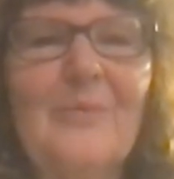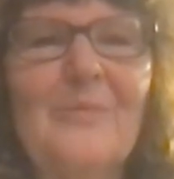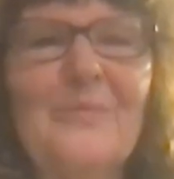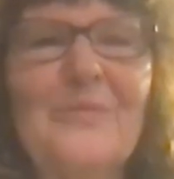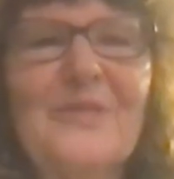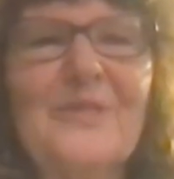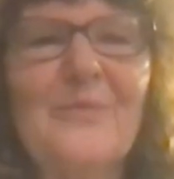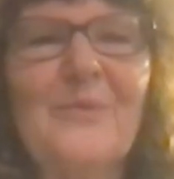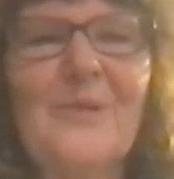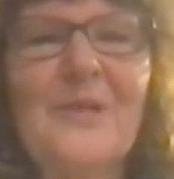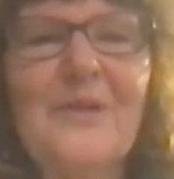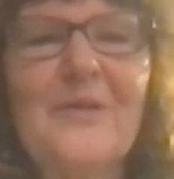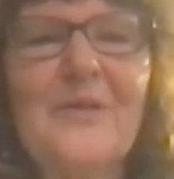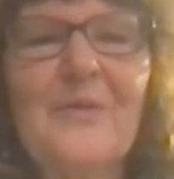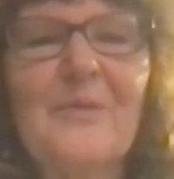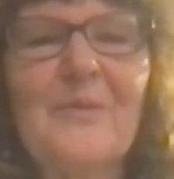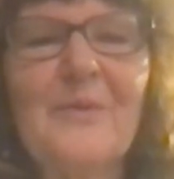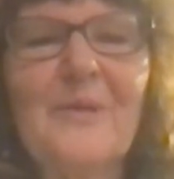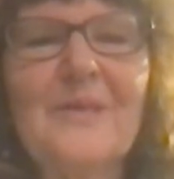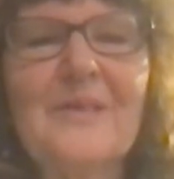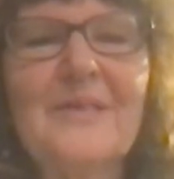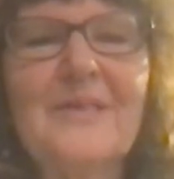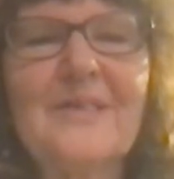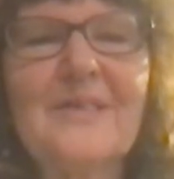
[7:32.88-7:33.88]
So we are the
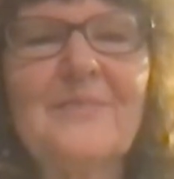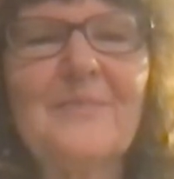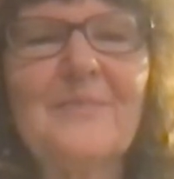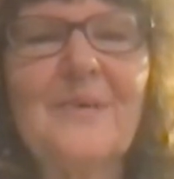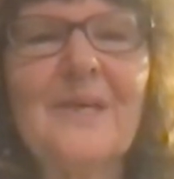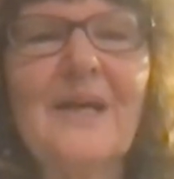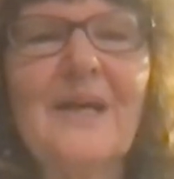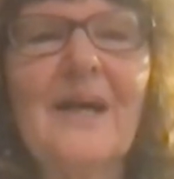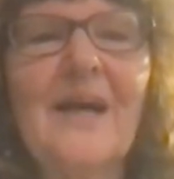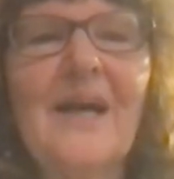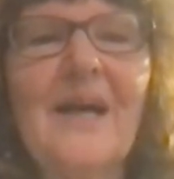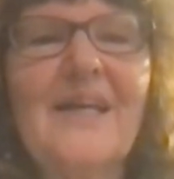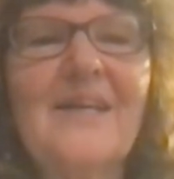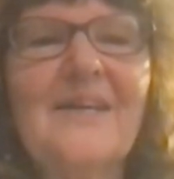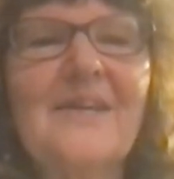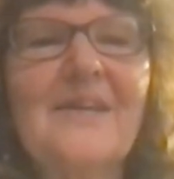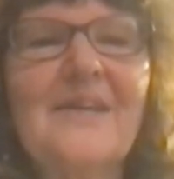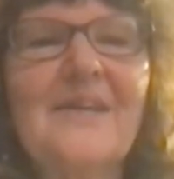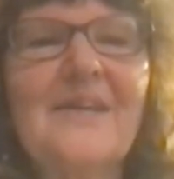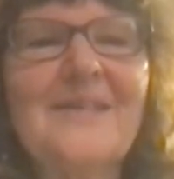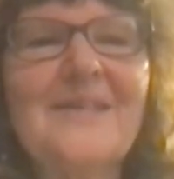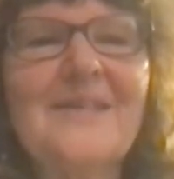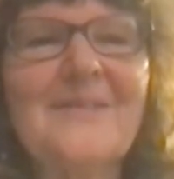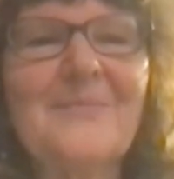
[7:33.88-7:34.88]
ones behind
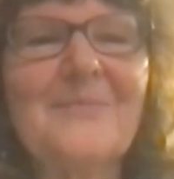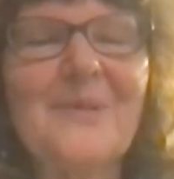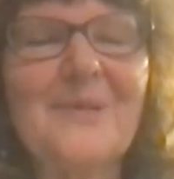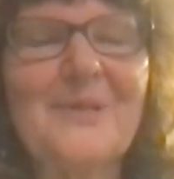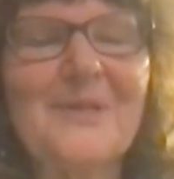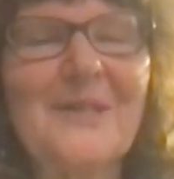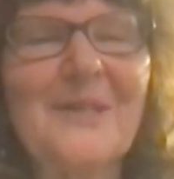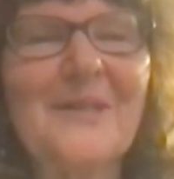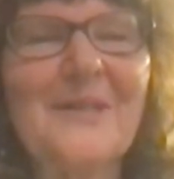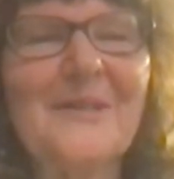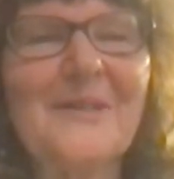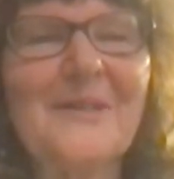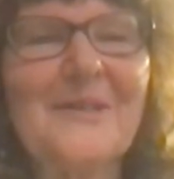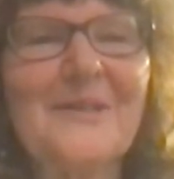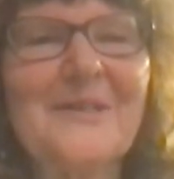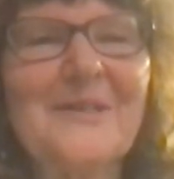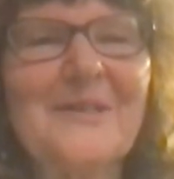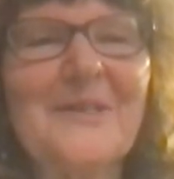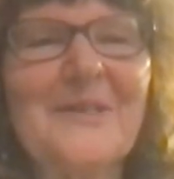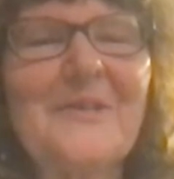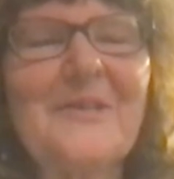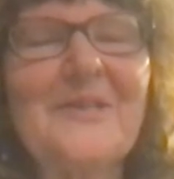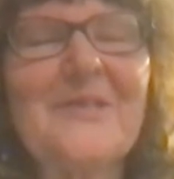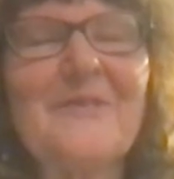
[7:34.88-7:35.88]
this particular
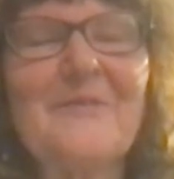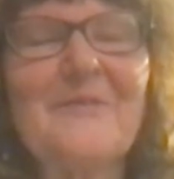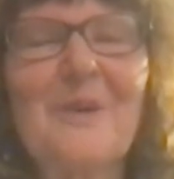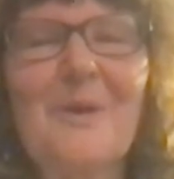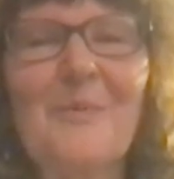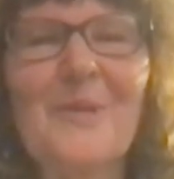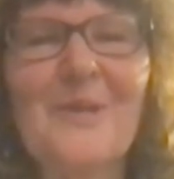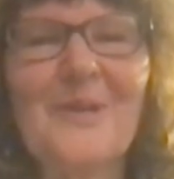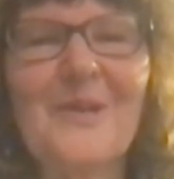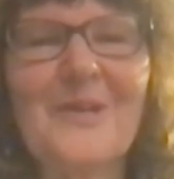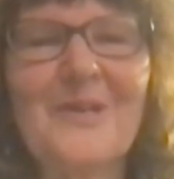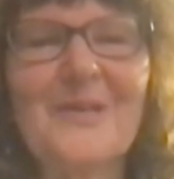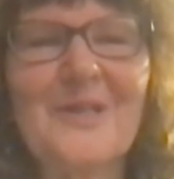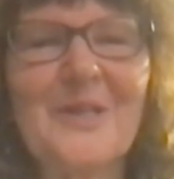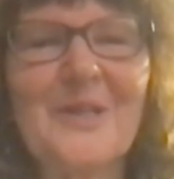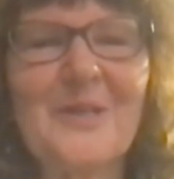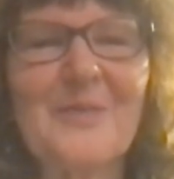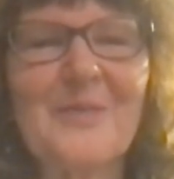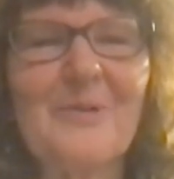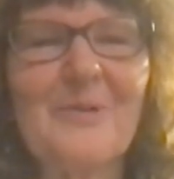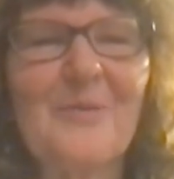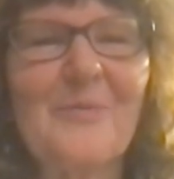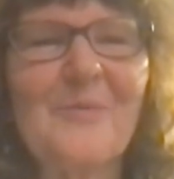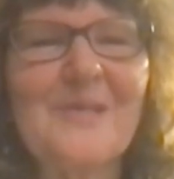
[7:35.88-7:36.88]
series of webinars at
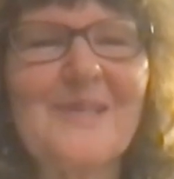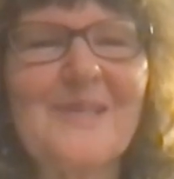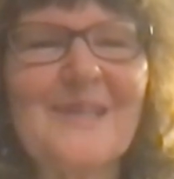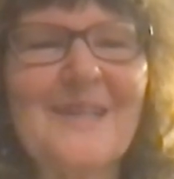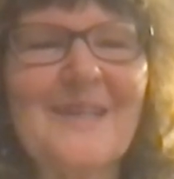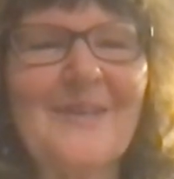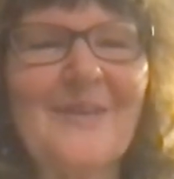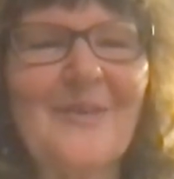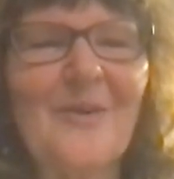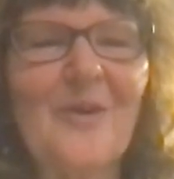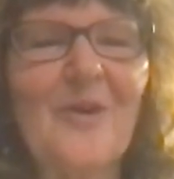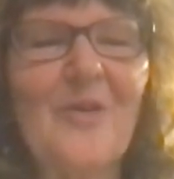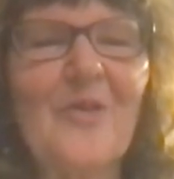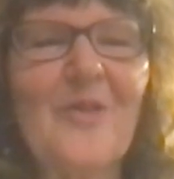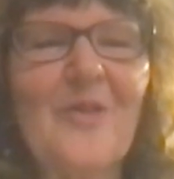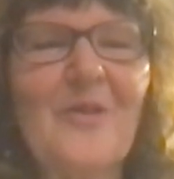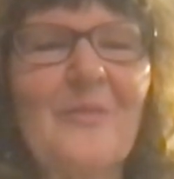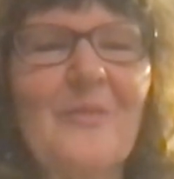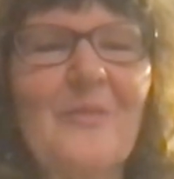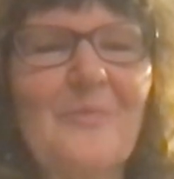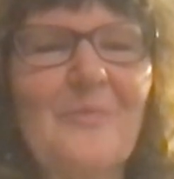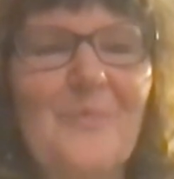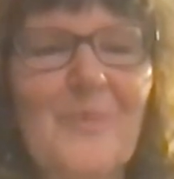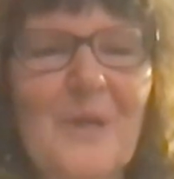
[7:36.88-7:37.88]
the moment, and all
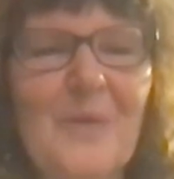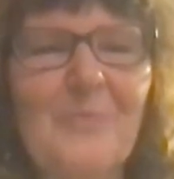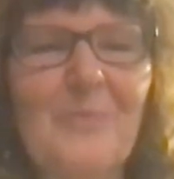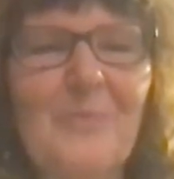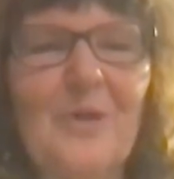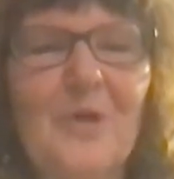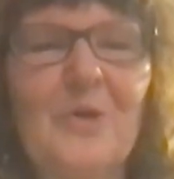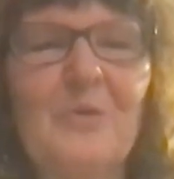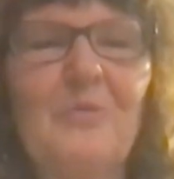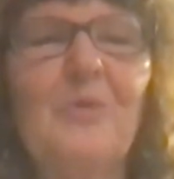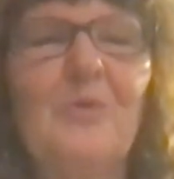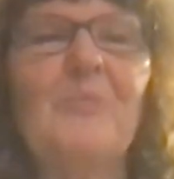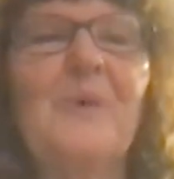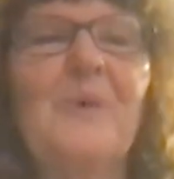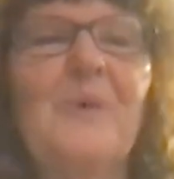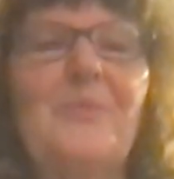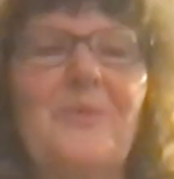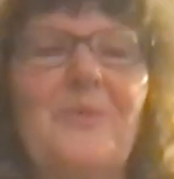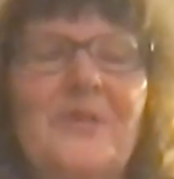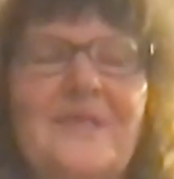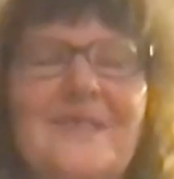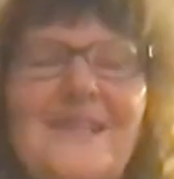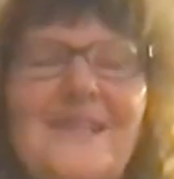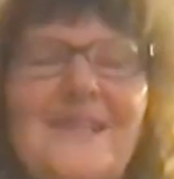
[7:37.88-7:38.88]
the people who will be
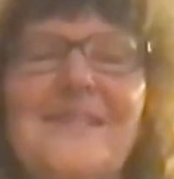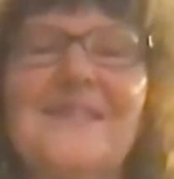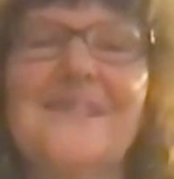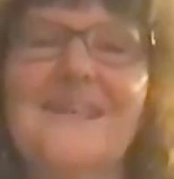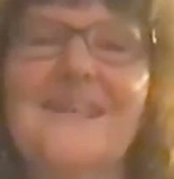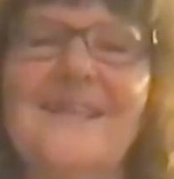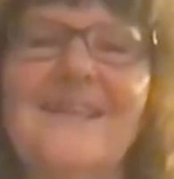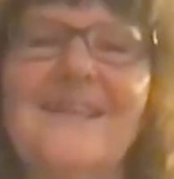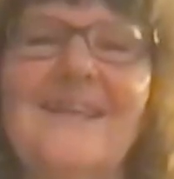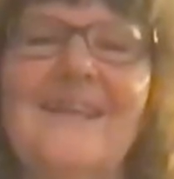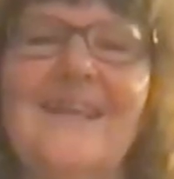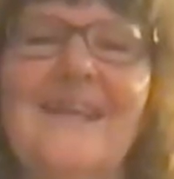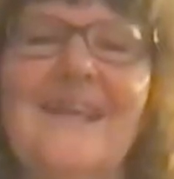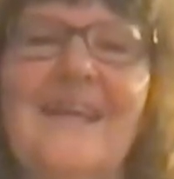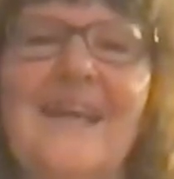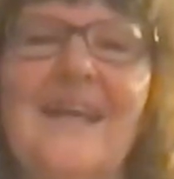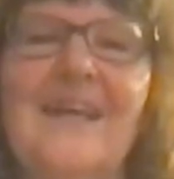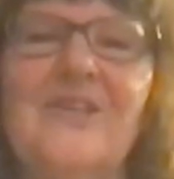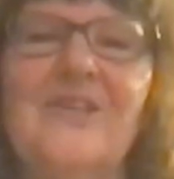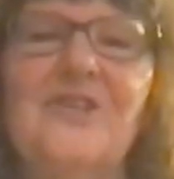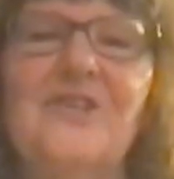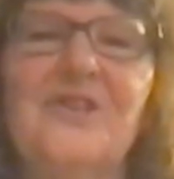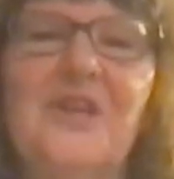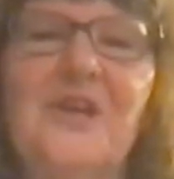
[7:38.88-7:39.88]
presenting
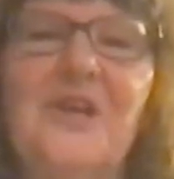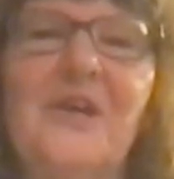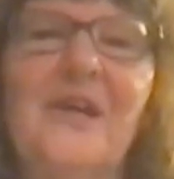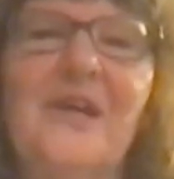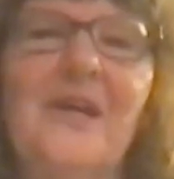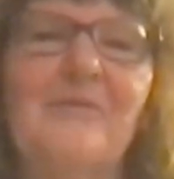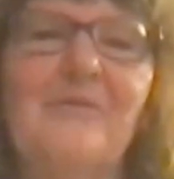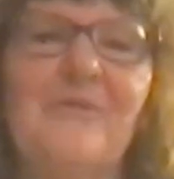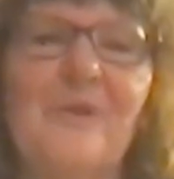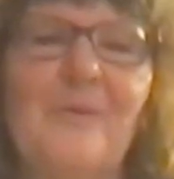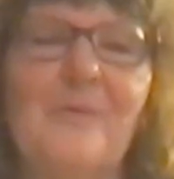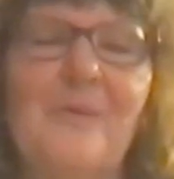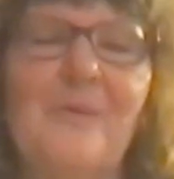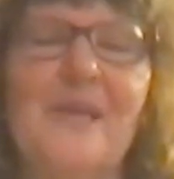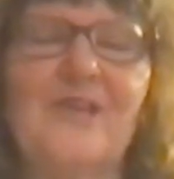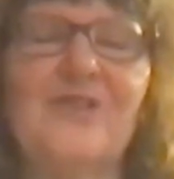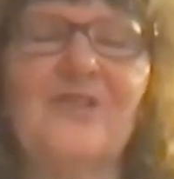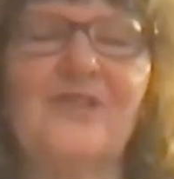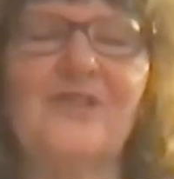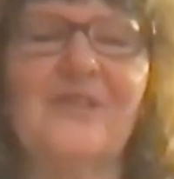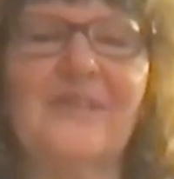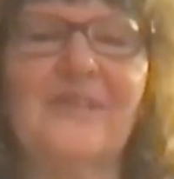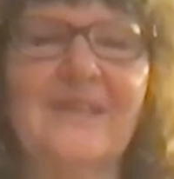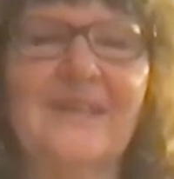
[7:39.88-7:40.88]
and sharing
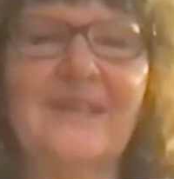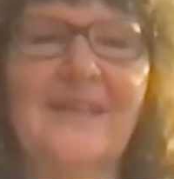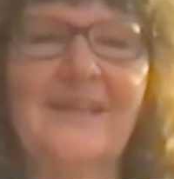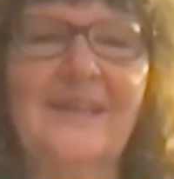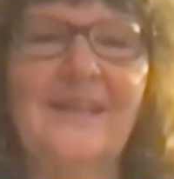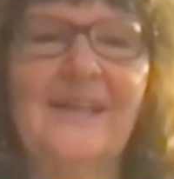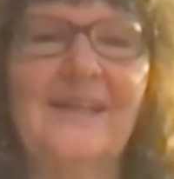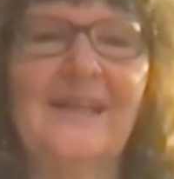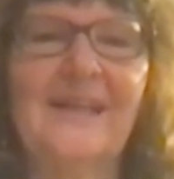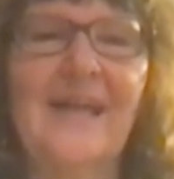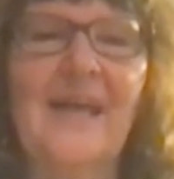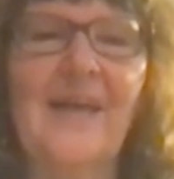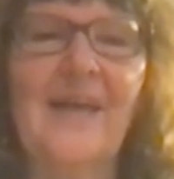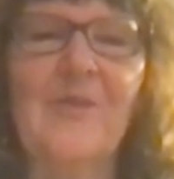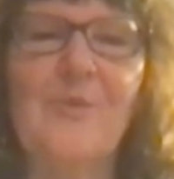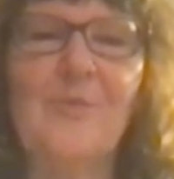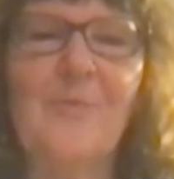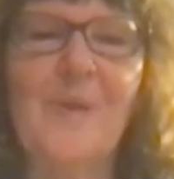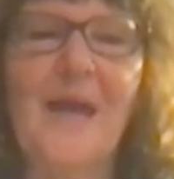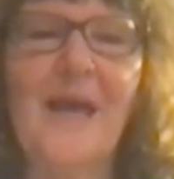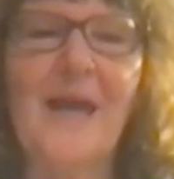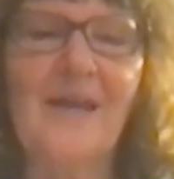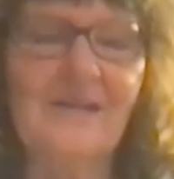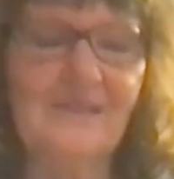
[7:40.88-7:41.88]
information, and the
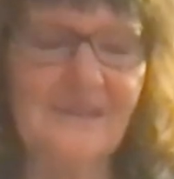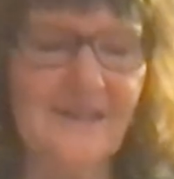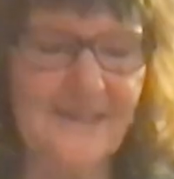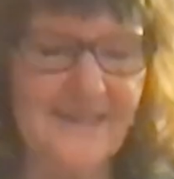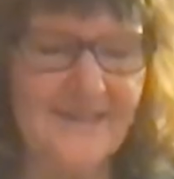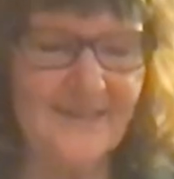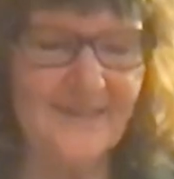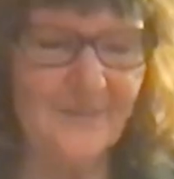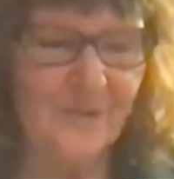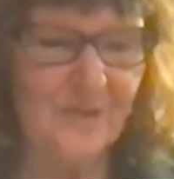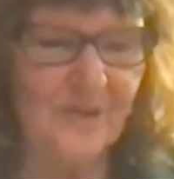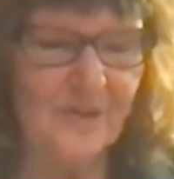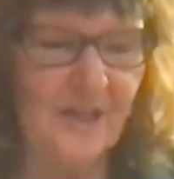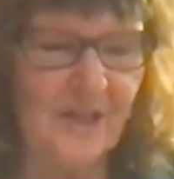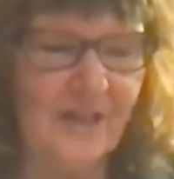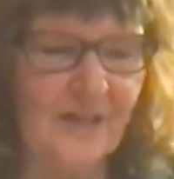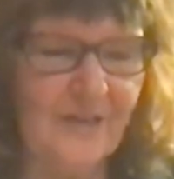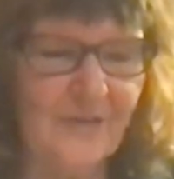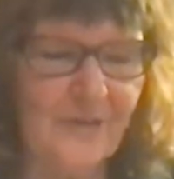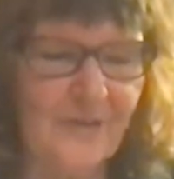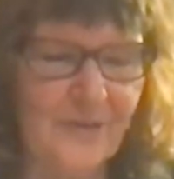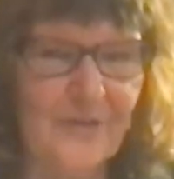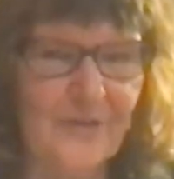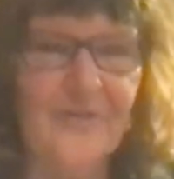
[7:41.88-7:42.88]
panelists, which I'll
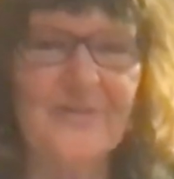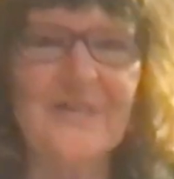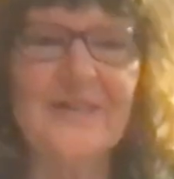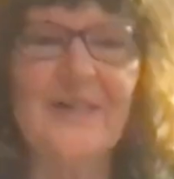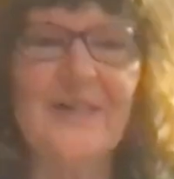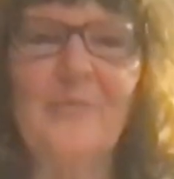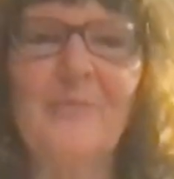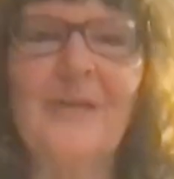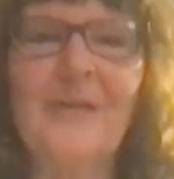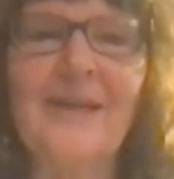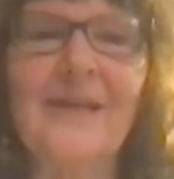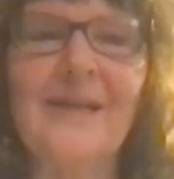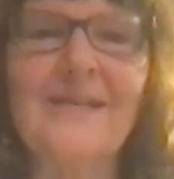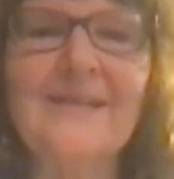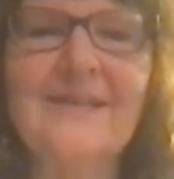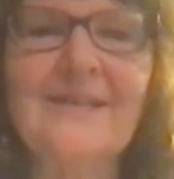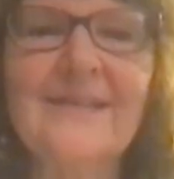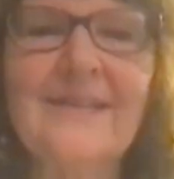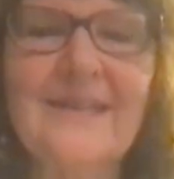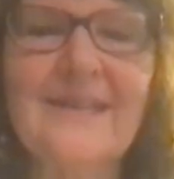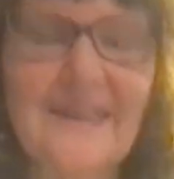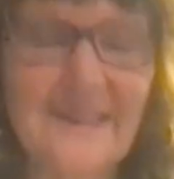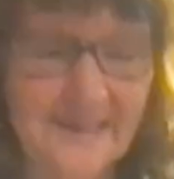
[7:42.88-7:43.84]
introduce in a minute.